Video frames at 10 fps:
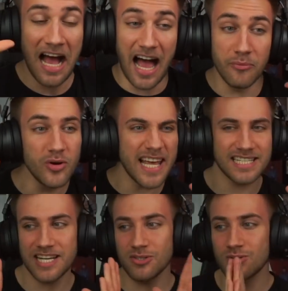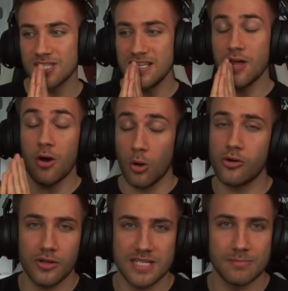I'm really excited to see the whole
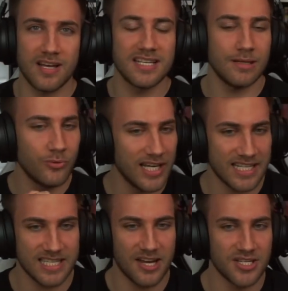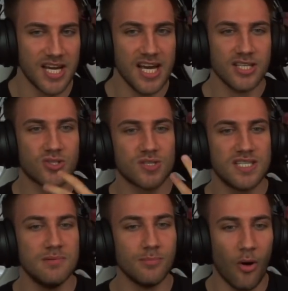concept, guys. I'm really excited to
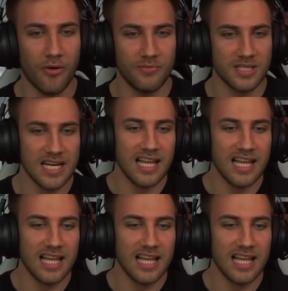see more of it.